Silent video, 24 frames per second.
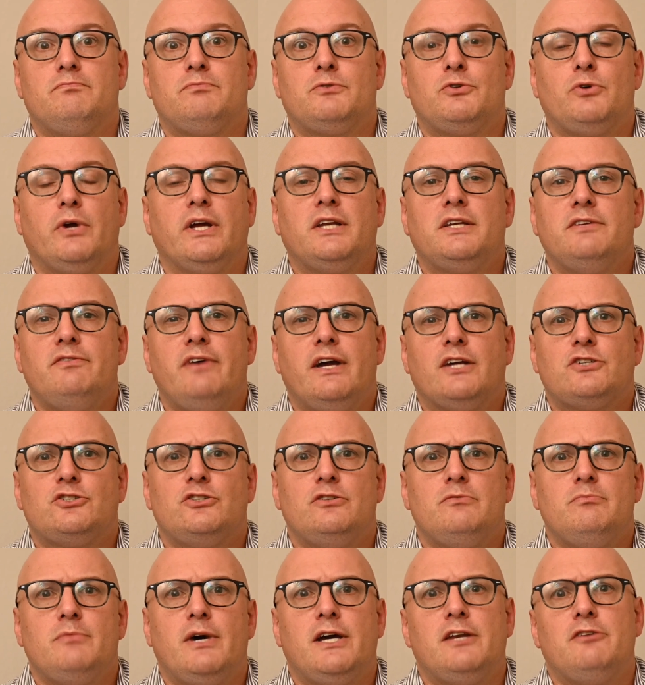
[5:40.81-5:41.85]
corrective
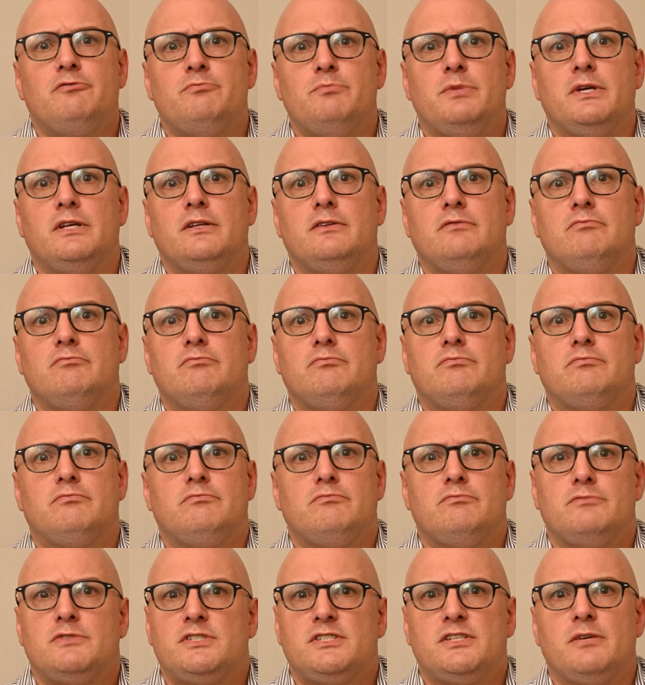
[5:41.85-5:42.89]
action might have been
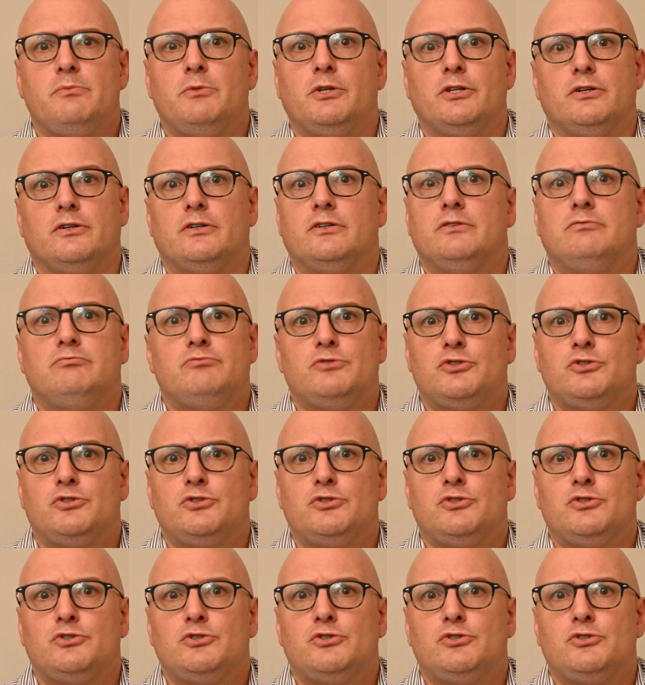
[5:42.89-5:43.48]
similar,